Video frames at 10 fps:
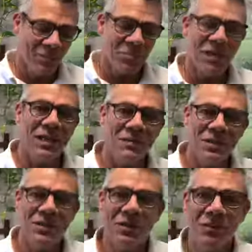My name
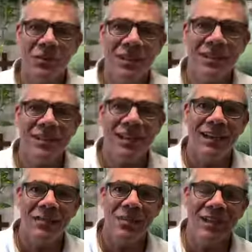is Eric Reid,
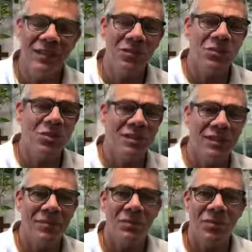and I'm glad you took
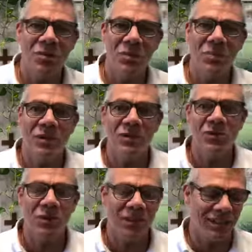time to jump in and
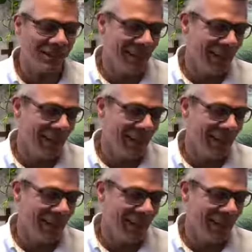join us.